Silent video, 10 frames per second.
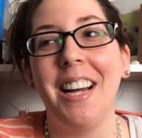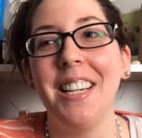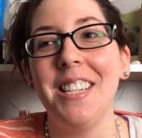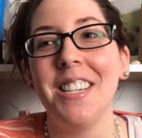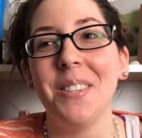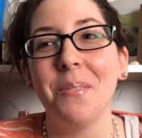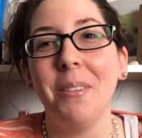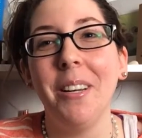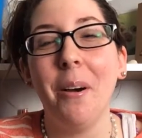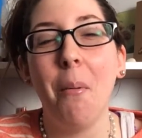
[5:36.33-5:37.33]
I just
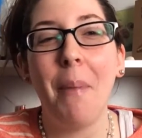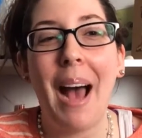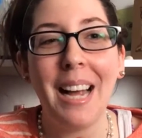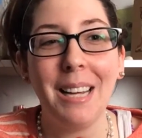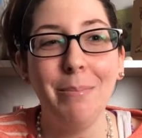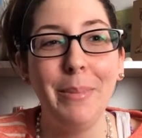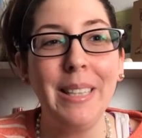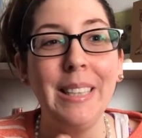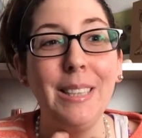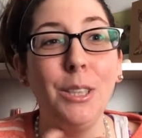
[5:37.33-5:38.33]
want to go back and
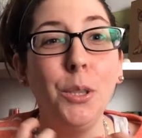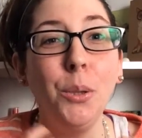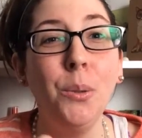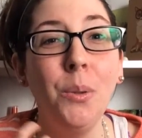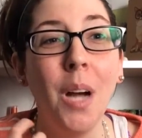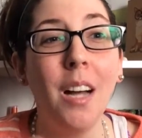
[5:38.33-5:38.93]
be like, you